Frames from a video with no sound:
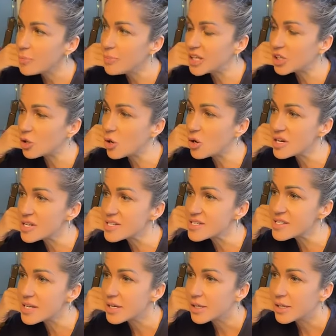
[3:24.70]

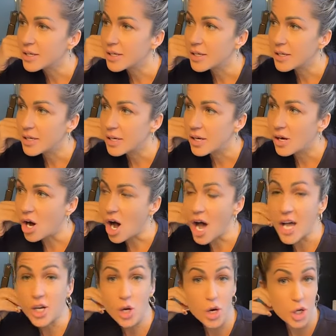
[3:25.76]
Because I
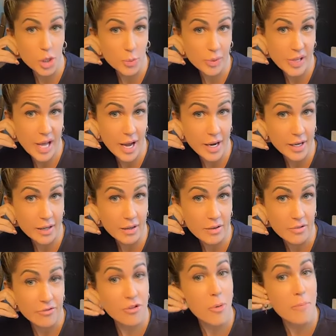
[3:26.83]
got on a plane
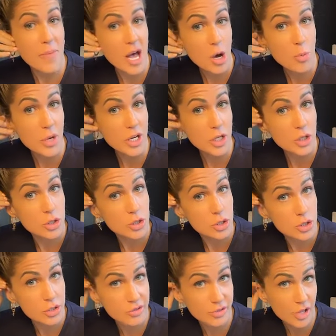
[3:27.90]
from Melbourne
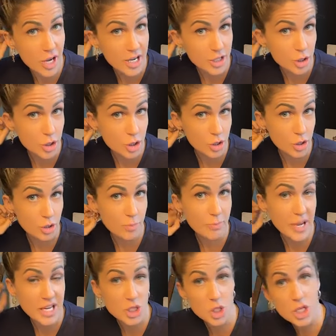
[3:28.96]
to fly into
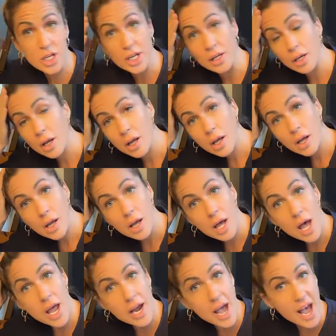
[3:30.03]
Beijing,
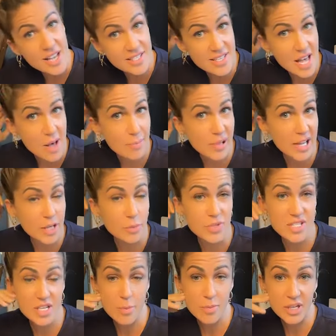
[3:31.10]
and as that plane
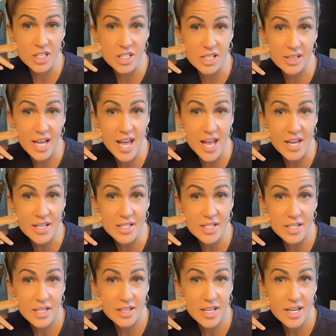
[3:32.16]
was coming into land,
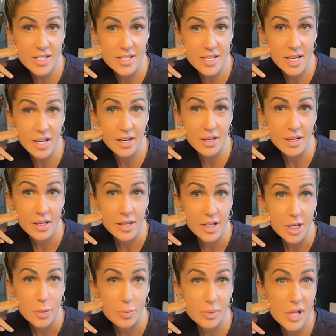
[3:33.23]
they said,
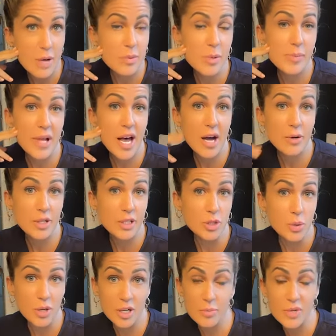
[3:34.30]
blah, blah, blah, in
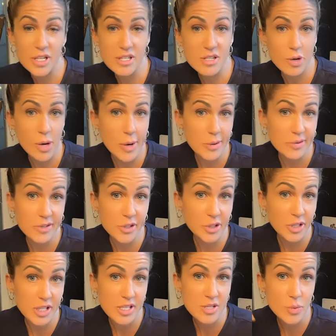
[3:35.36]
20 minutes or however long
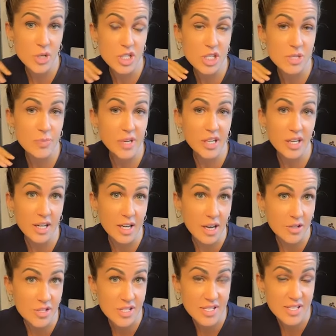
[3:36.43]
it is, we're just beginning
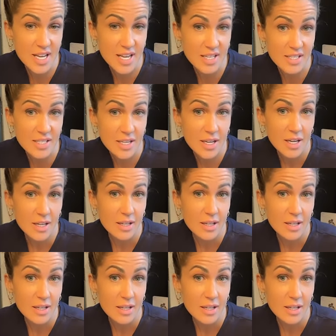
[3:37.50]
our descent